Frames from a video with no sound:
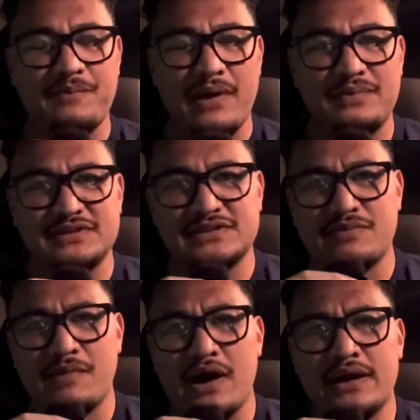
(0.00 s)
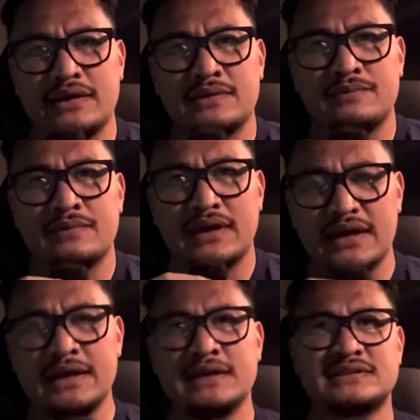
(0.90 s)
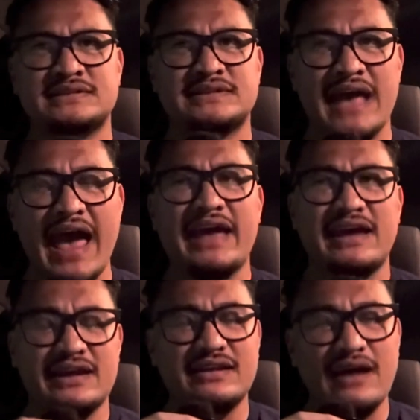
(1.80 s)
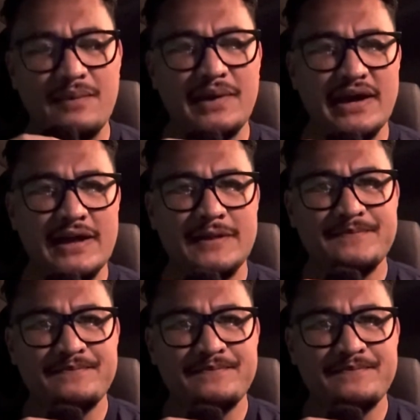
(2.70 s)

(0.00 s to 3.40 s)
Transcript: pops into mind is Agit Kabayel.